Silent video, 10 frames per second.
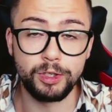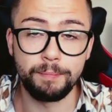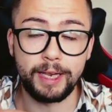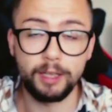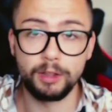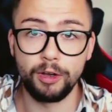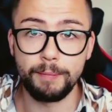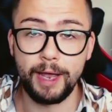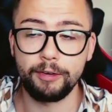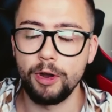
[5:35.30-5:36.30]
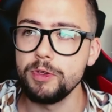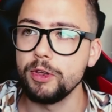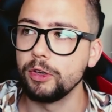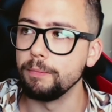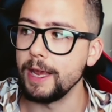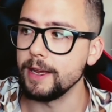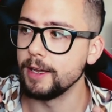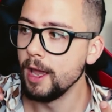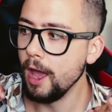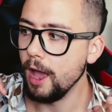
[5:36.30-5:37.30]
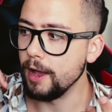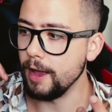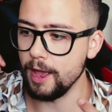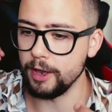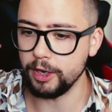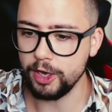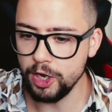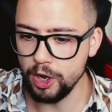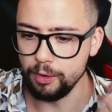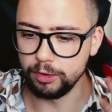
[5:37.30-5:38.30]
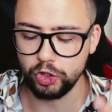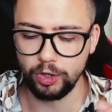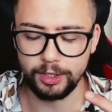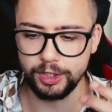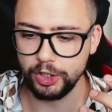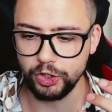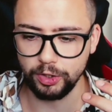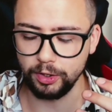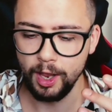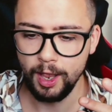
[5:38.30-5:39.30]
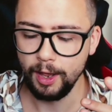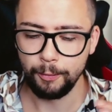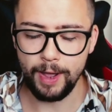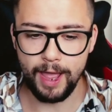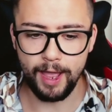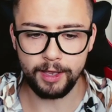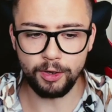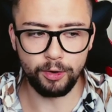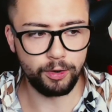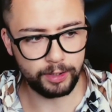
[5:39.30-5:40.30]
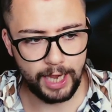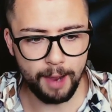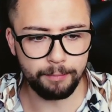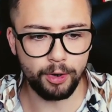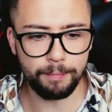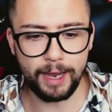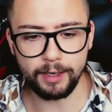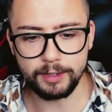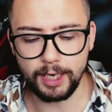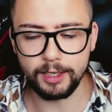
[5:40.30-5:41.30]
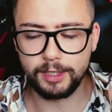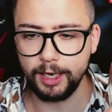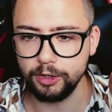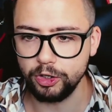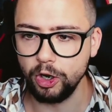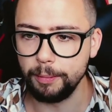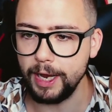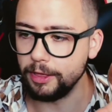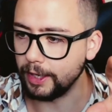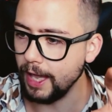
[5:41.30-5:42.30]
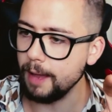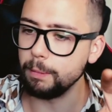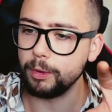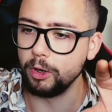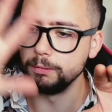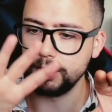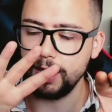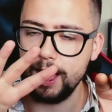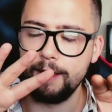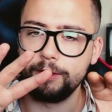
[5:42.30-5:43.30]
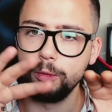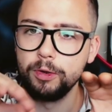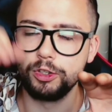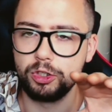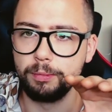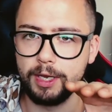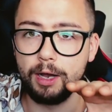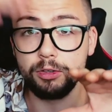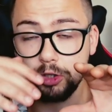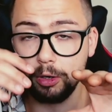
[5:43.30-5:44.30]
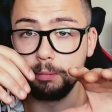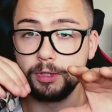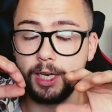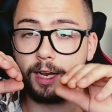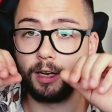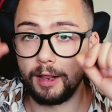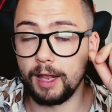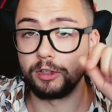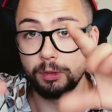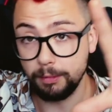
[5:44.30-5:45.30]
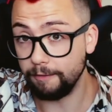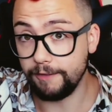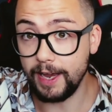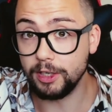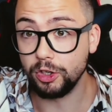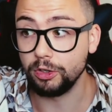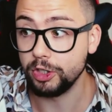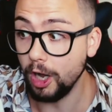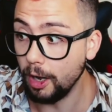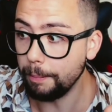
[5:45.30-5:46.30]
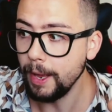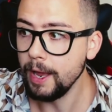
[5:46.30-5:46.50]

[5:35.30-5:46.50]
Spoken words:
and make a long macro, you could make a huge transition where your camera might take a second to come in, the game comes in afterwards, something else comes in, and then something fades on top.